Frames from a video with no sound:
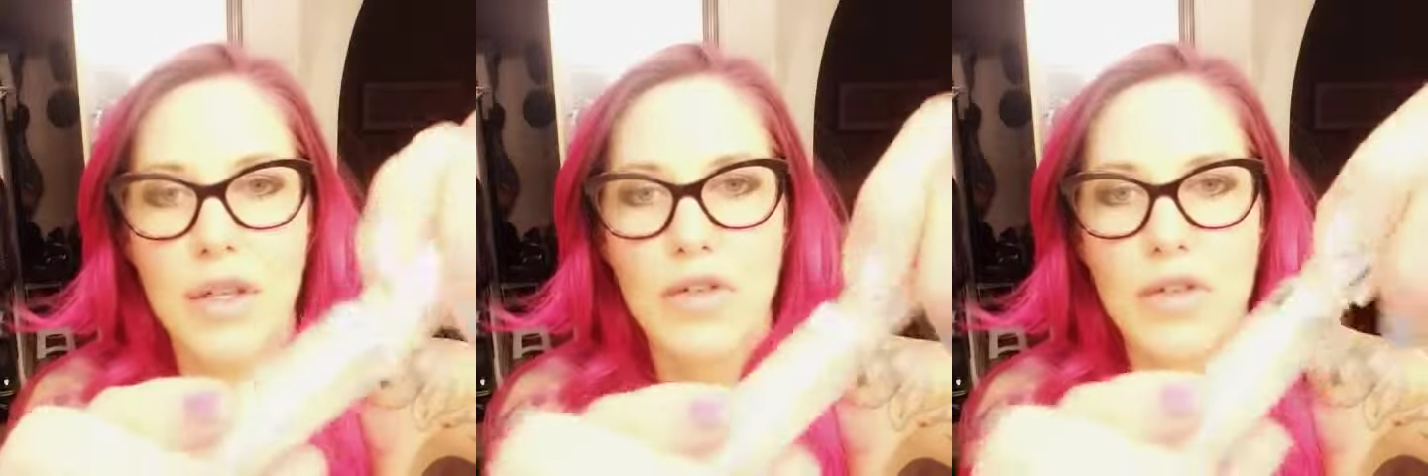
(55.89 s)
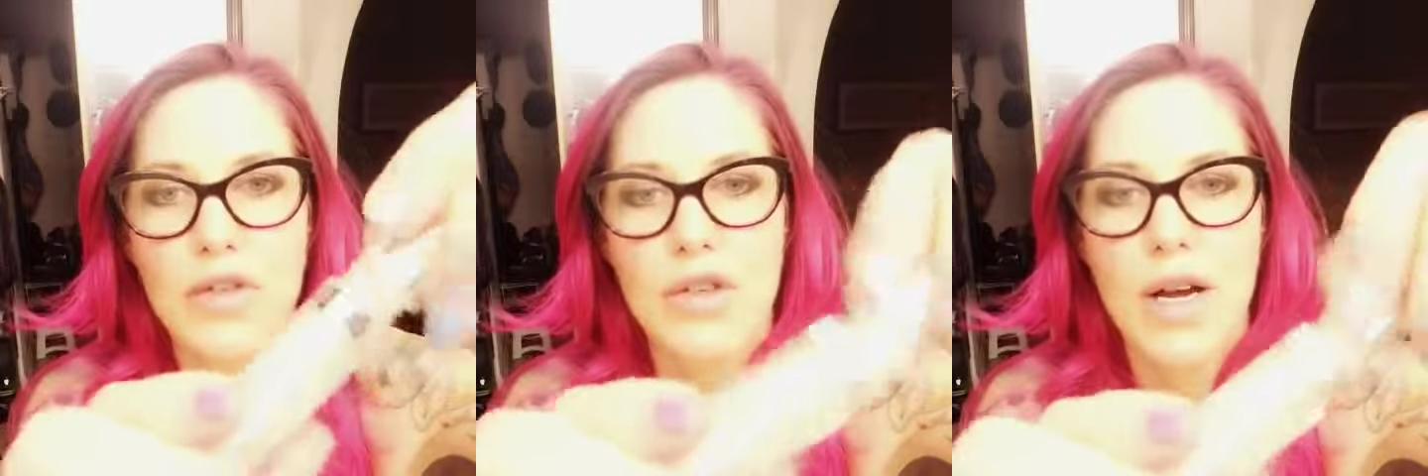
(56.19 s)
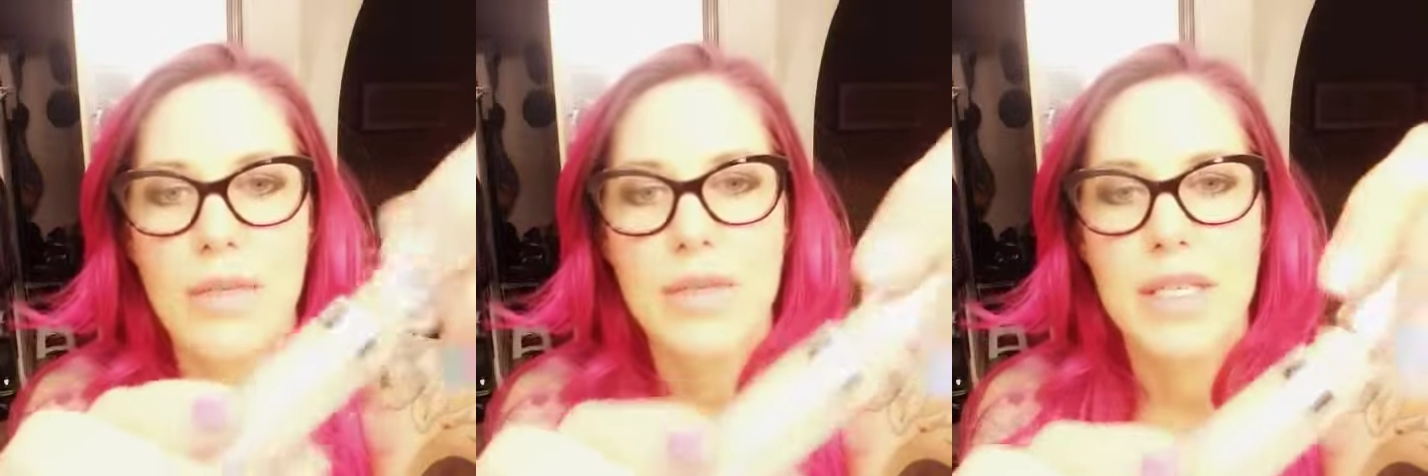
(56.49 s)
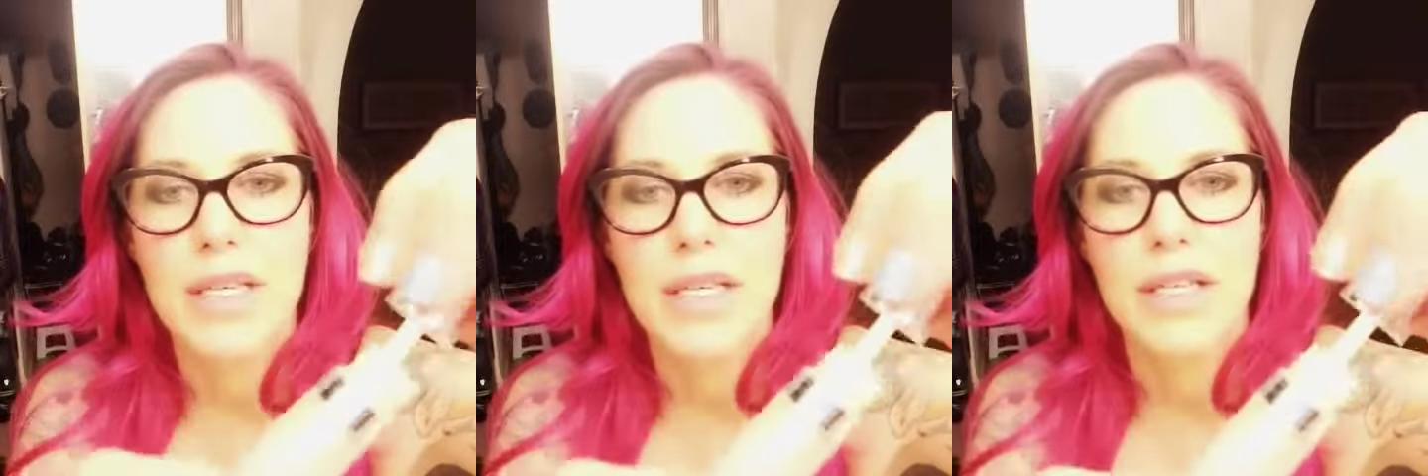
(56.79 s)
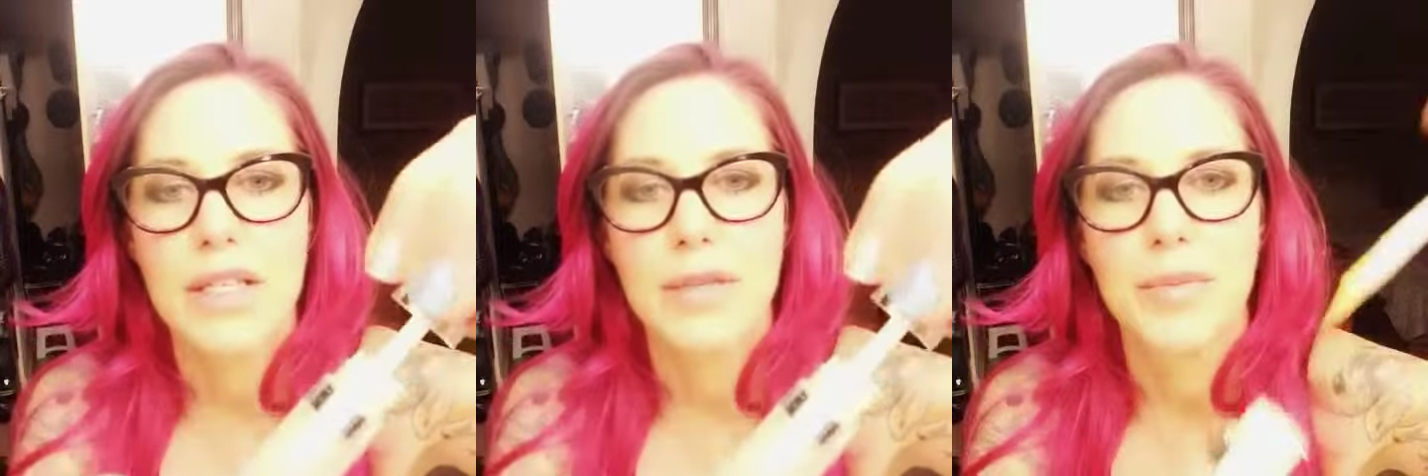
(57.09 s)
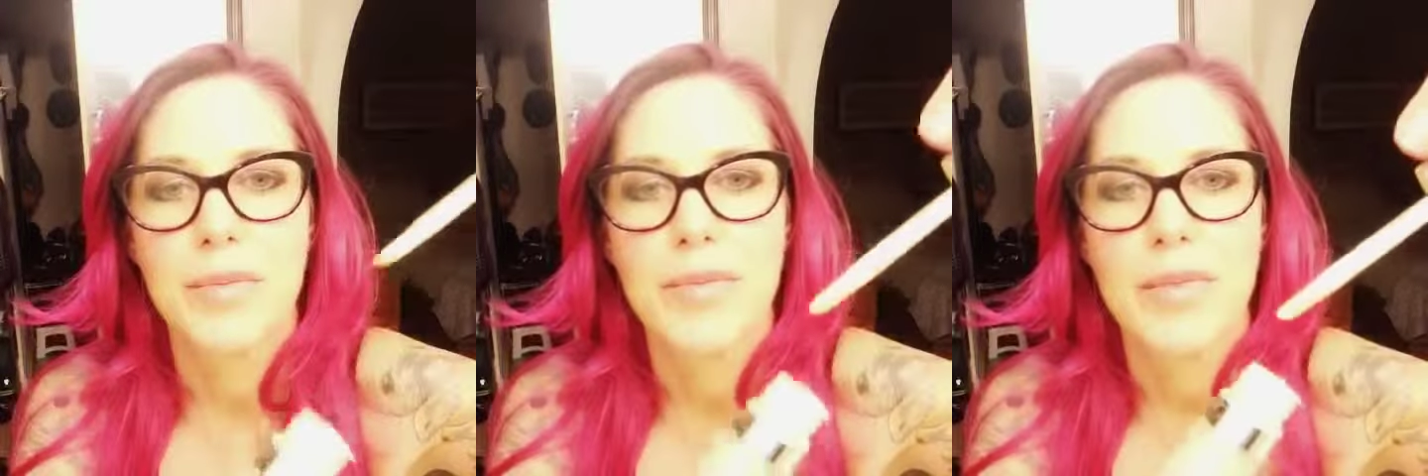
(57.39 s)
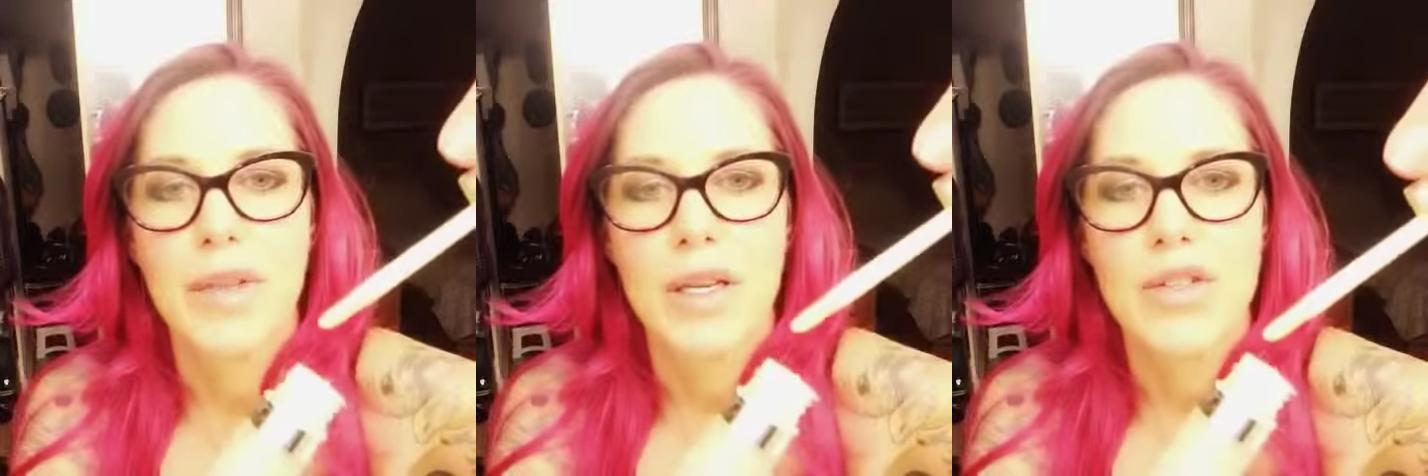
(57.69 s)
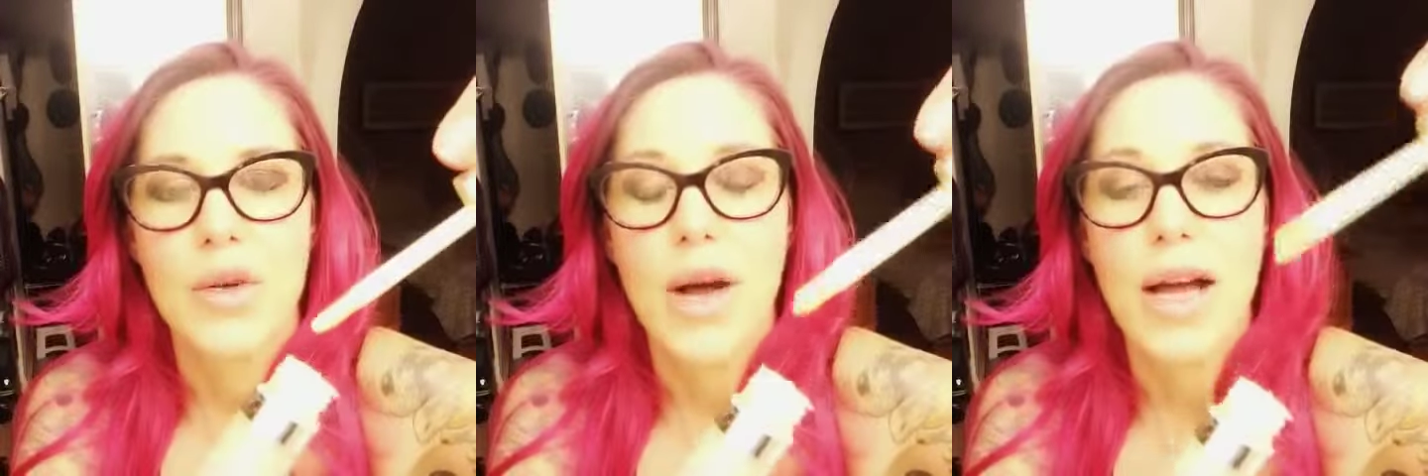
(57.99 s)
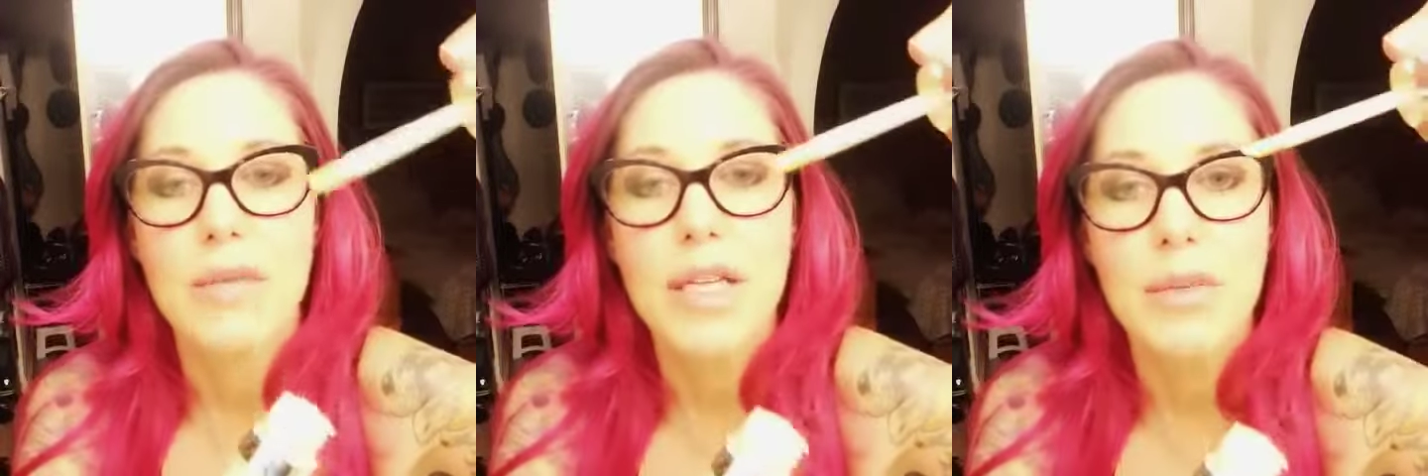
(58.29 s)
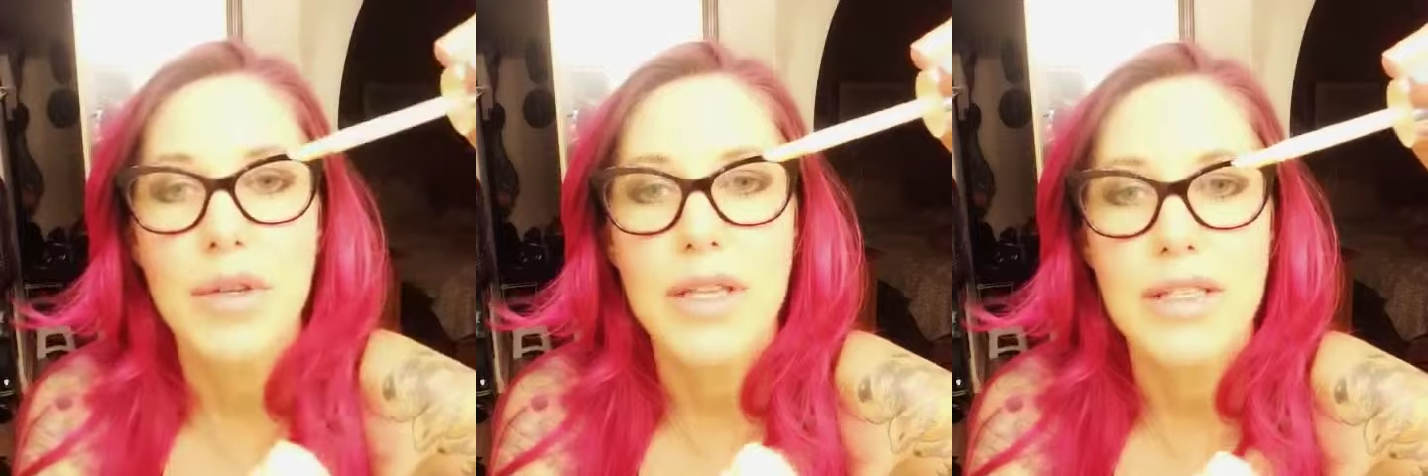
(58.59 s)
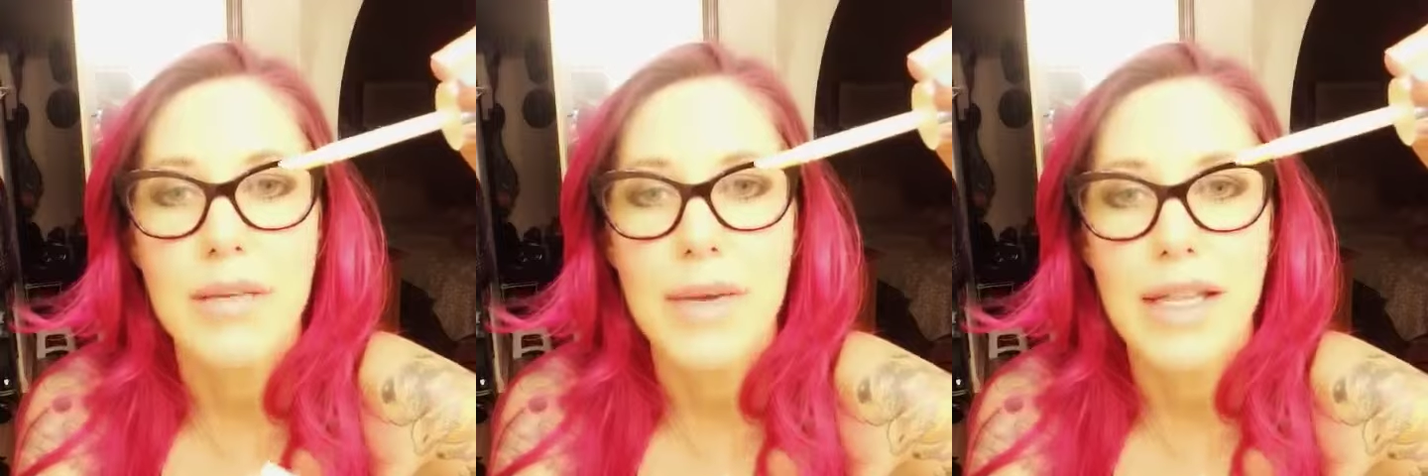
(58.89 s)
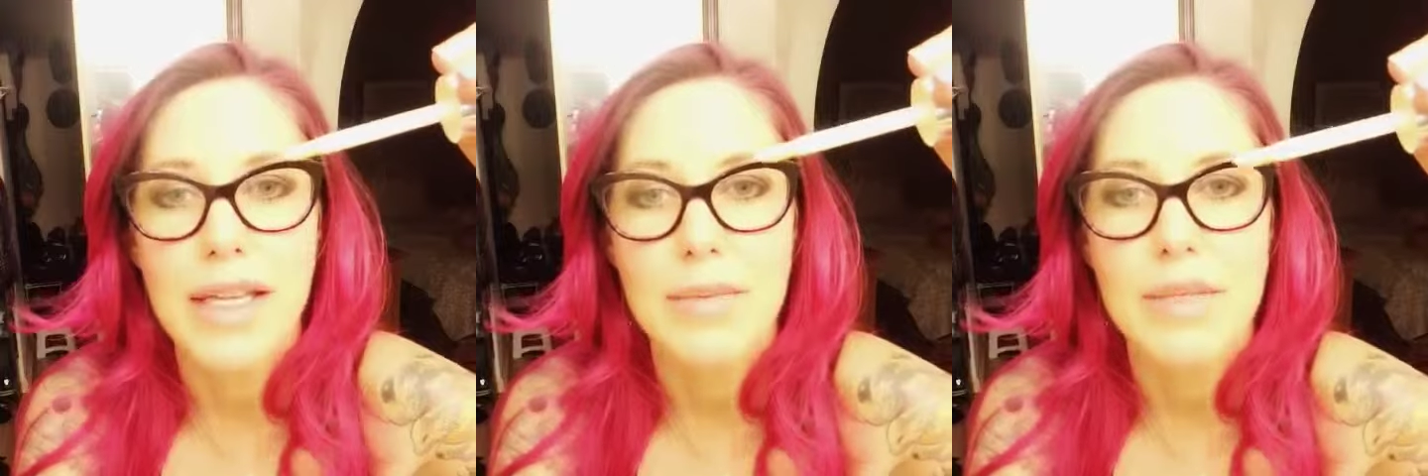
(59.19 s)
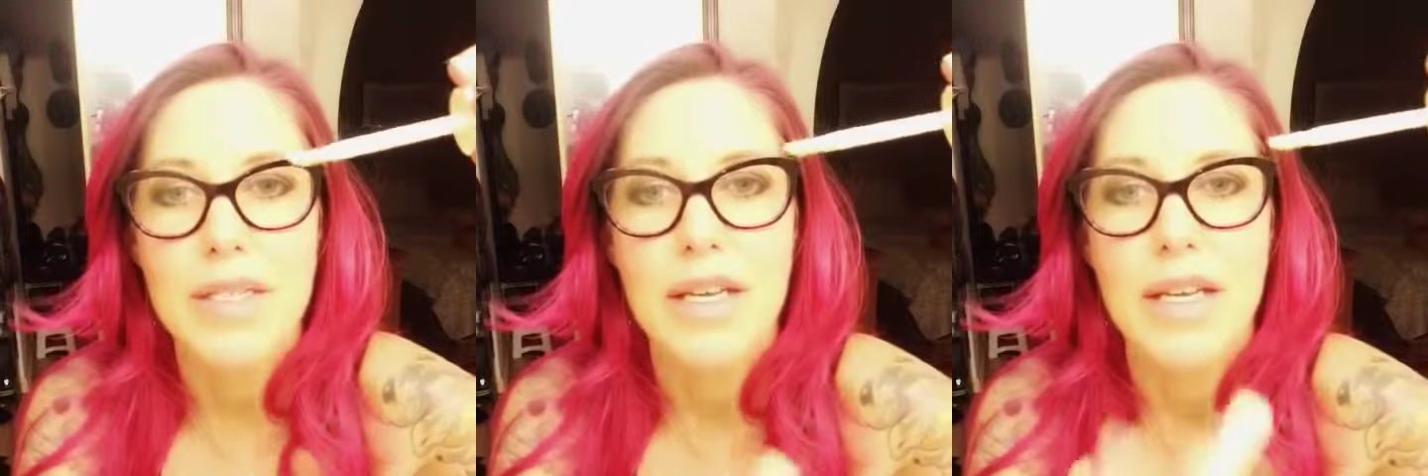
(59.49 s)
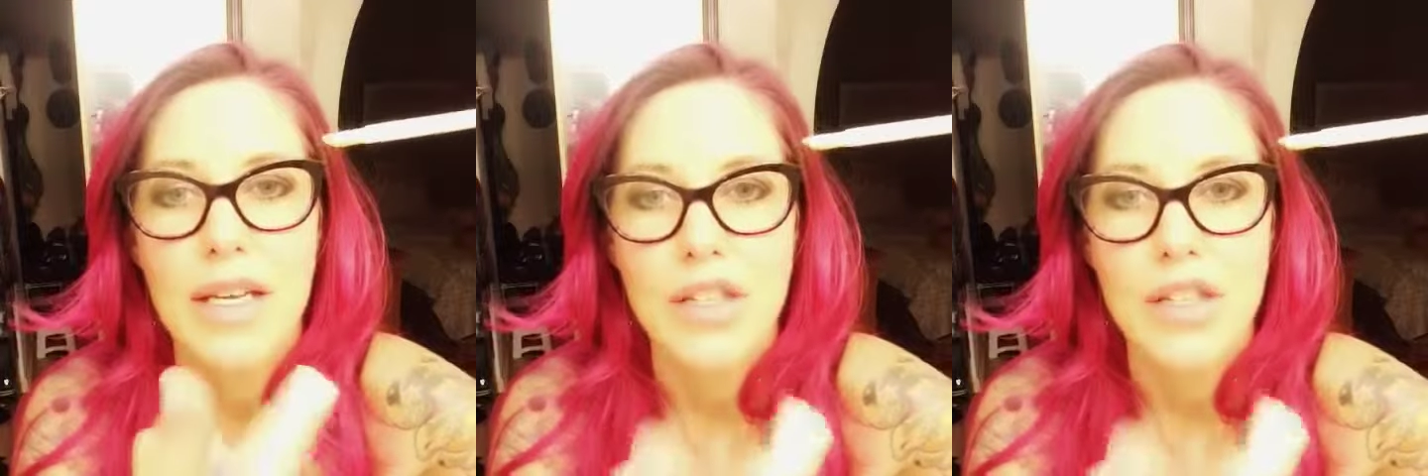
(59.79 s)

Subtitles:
I put a few drops in here. So I'm going to put this on my lips,